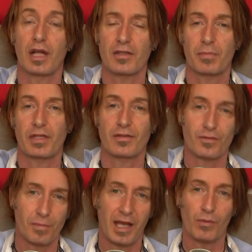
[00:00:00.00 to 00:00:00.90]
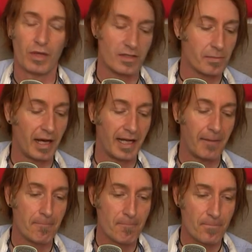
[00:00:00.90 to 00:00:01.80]
aspects of Spain with the spanner.
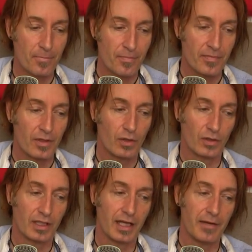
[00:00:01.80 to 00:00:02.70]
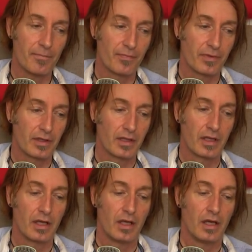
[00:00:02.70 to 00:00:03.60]
Okay?
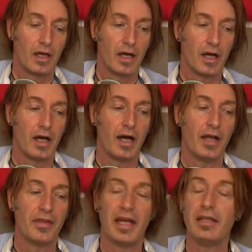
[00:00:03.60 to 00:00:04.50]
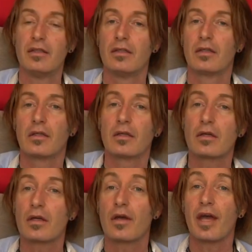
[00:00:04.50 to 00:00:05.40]
And then,
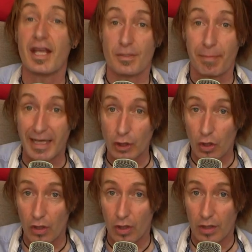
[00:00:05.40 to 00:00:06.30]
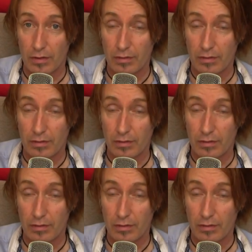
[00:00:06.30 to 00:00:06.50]
Español.